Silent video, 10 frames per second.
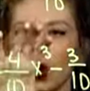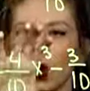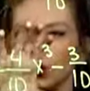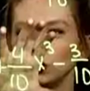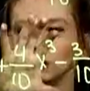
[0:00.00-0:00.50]

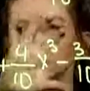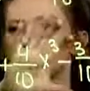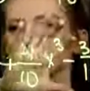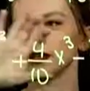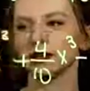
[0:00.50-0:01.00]
only the
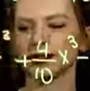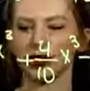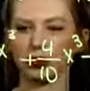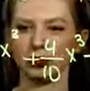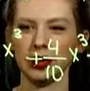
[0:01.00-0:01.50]
things that
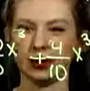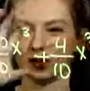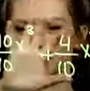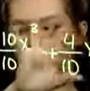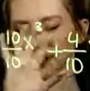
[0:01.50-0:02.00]
are alike.
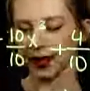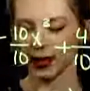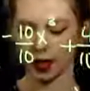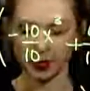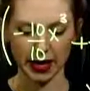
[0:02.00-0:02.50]
We can't
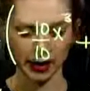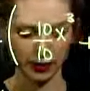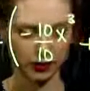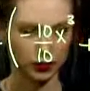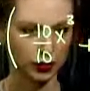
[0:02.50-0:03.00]
combine
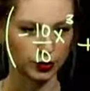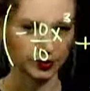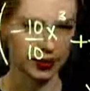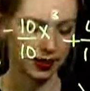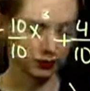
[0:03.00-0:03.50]
these two in
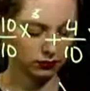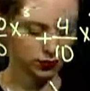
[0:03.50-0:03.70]
the end.